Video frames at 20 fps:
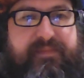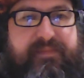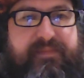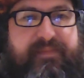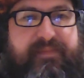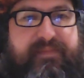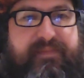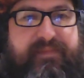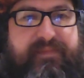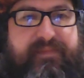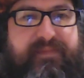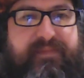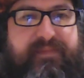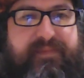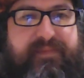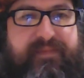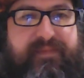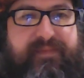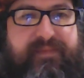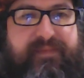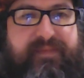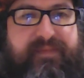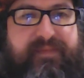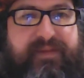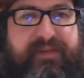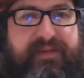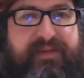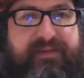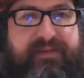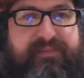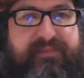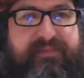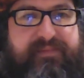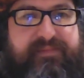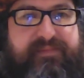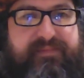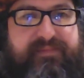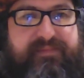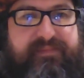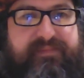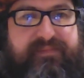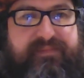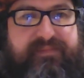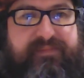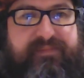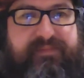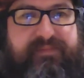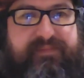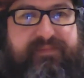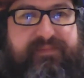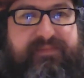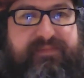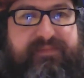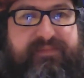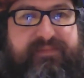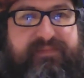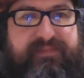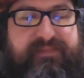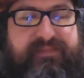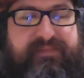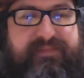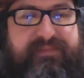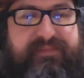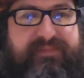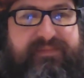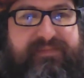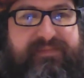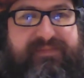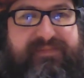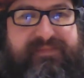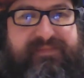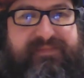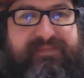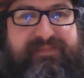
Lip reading: No words are spoken by the person on screen.